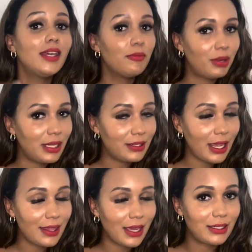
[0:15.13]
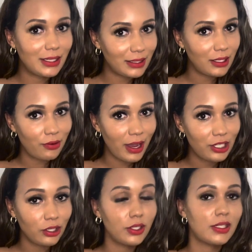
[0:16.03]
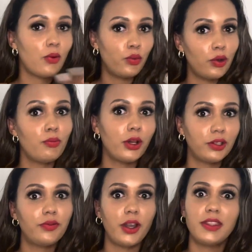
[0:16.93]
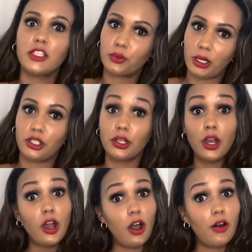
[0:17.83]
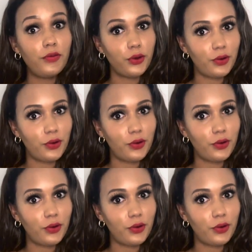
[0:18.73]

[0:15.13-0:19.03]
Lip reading: Please take that into consideration because that will modify the expression of your